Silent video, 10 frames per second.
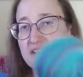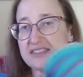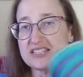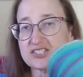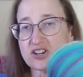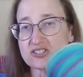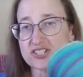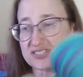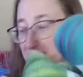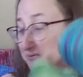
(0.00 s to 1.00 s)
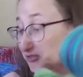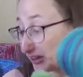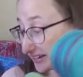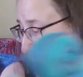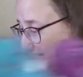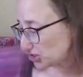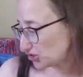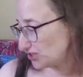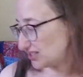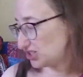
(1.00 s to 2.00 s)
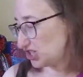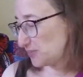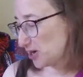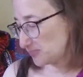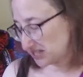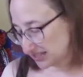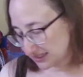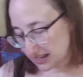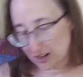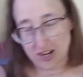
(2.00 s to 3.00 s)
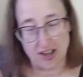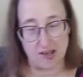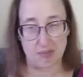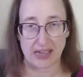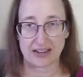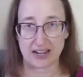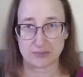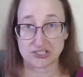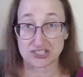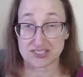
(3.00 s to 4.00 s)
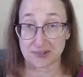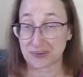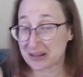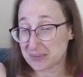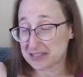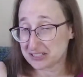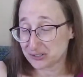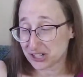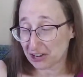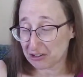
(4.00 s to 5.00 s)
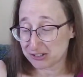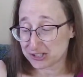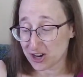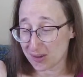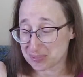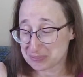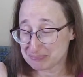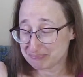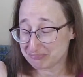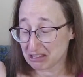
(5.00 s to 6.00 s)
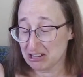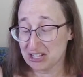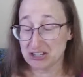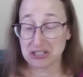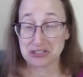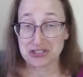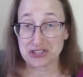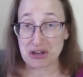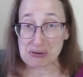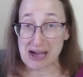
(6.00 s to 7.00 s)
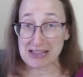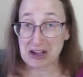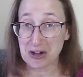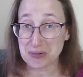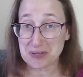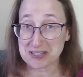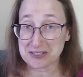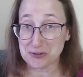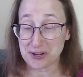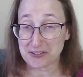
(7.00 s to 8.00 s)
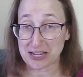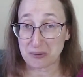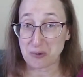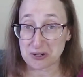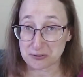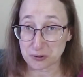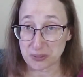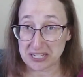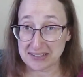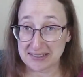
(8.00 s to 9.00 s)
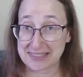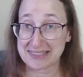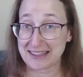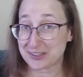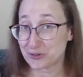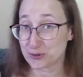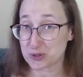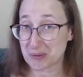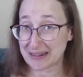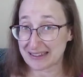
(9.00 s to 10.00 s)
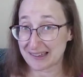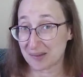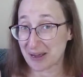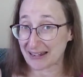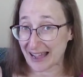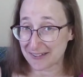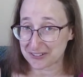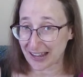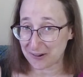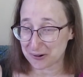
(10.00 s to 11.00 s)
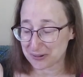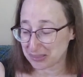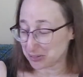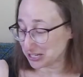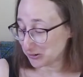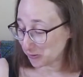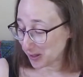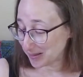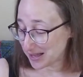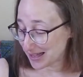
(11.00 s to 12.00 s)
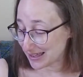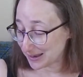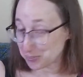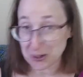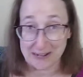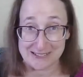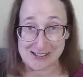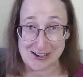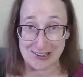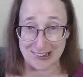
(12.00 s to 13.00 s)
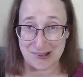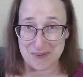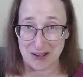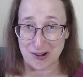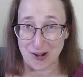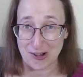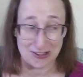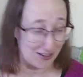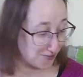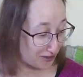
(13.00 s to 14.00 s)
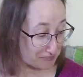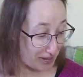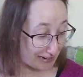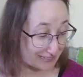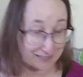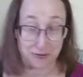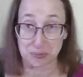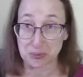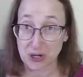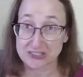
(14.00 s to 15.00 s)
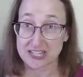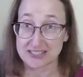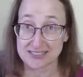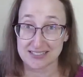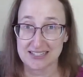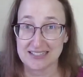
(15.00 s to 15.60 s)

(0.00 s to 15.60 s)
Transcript: these are just some fun extras that she popped in there, and I would just recommend that you check out her shop. So I hope that you have had a wonderful week. Thank you for spending about a half an hour with me while I prattle on about all of my different projects